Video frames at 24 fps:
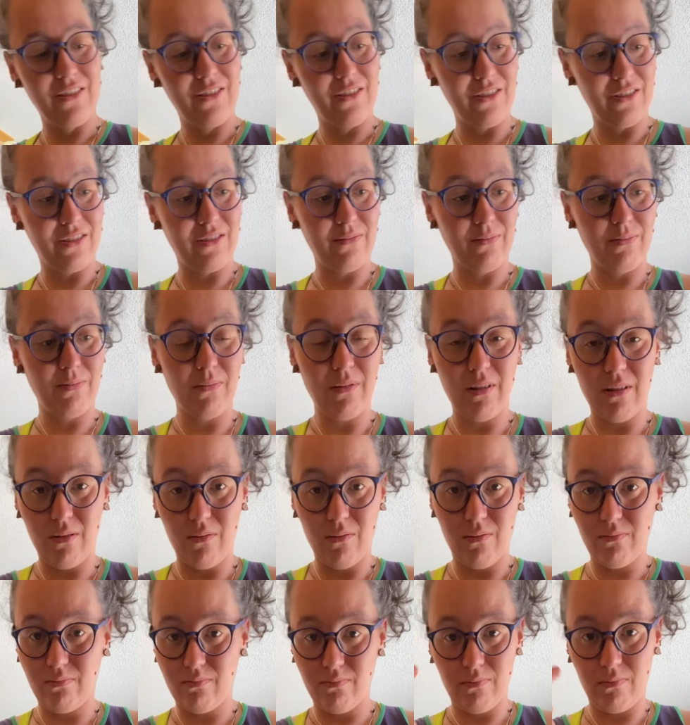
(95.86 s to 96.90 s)
just
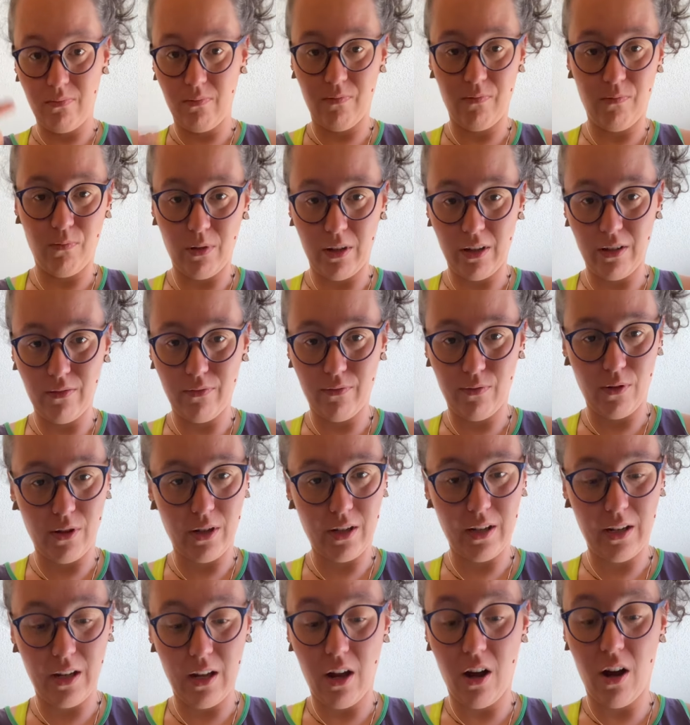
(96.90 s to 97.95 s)
roll
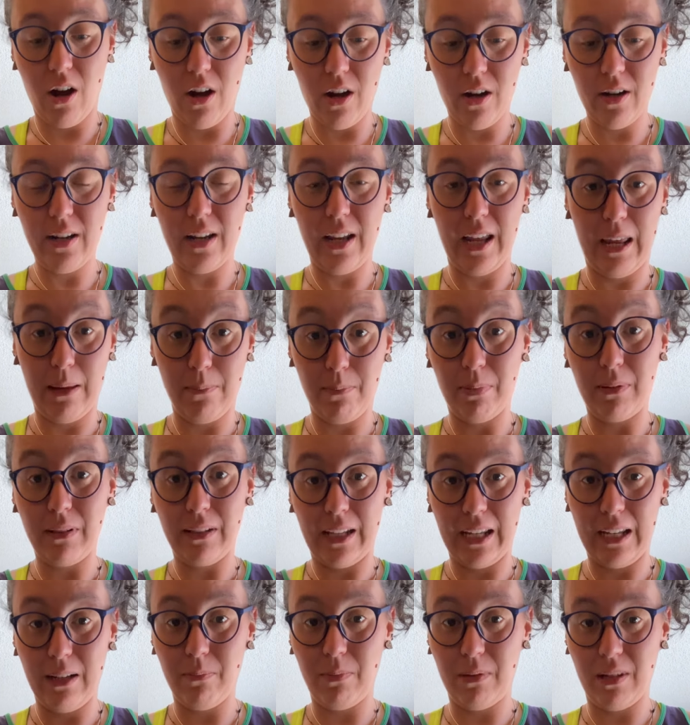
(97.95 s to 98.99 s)
pork on a
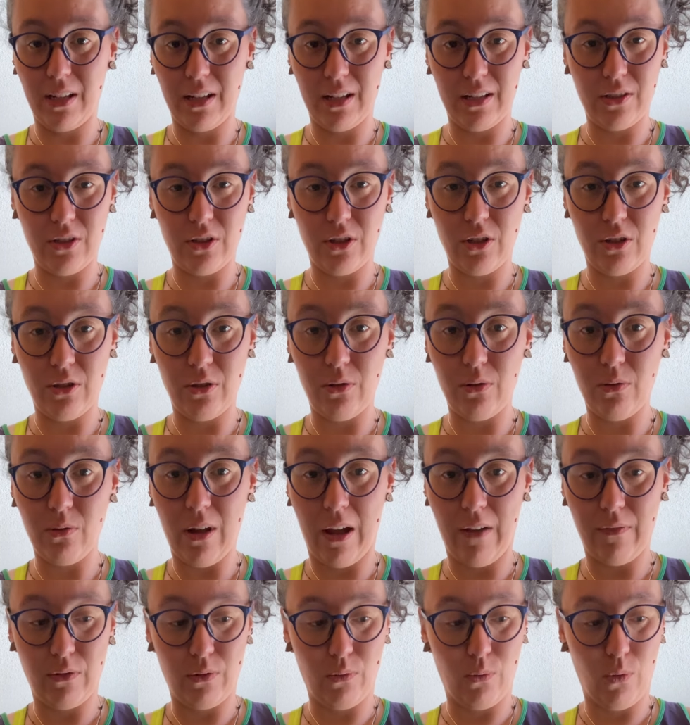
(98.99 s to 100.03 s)
plate because you
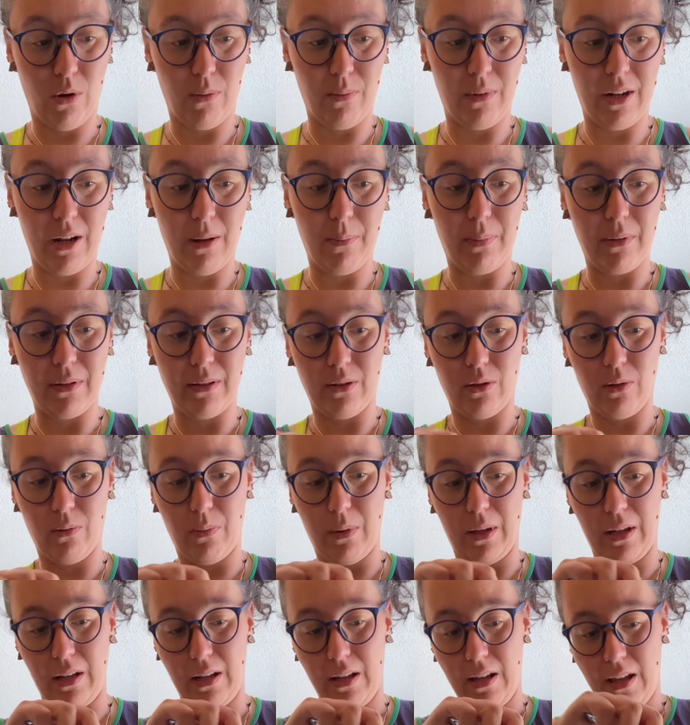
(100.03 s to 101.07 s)
have to warm it up a little
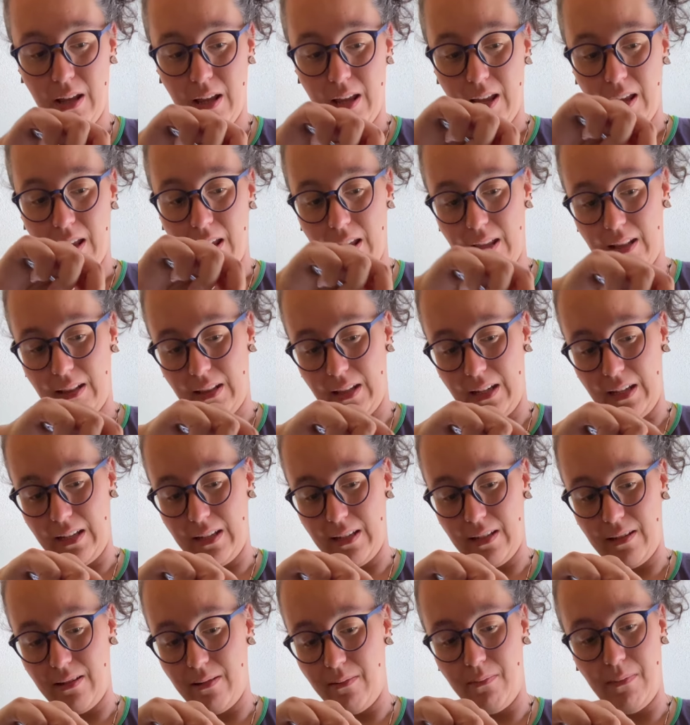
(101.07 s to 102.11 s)
bit. It
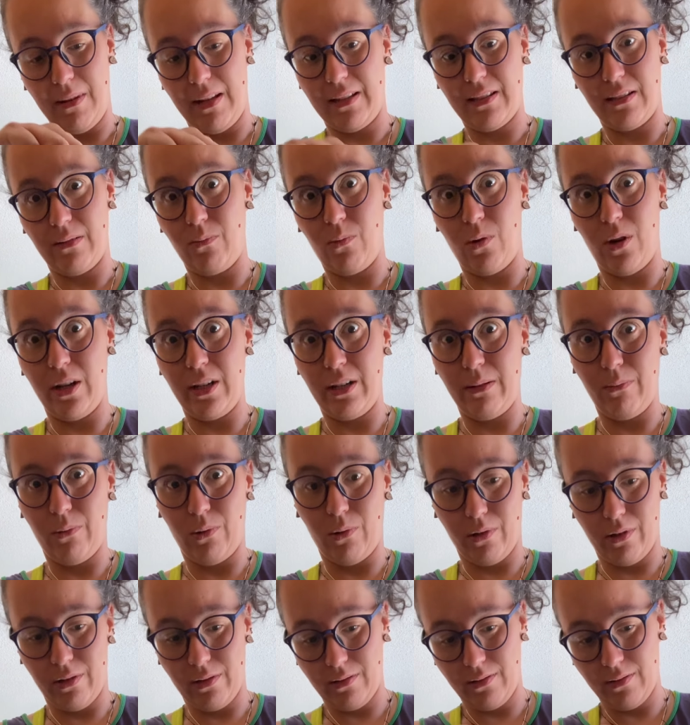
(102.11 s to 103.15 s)
like makes them want it
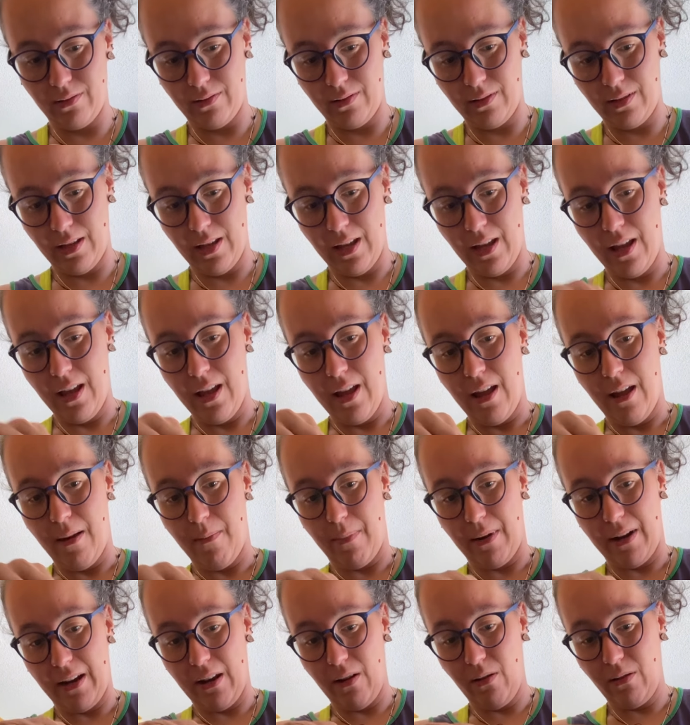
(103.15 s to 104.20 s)
more.
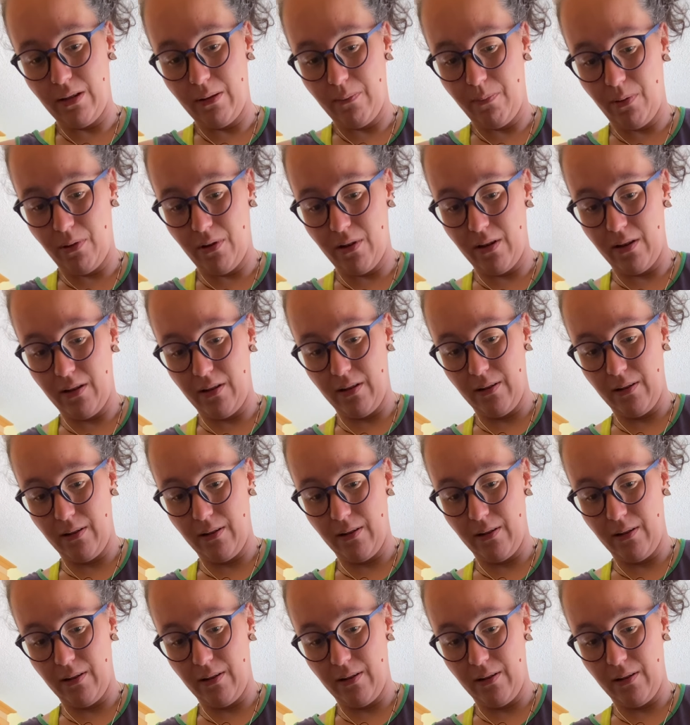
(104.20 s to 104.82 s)
But I only put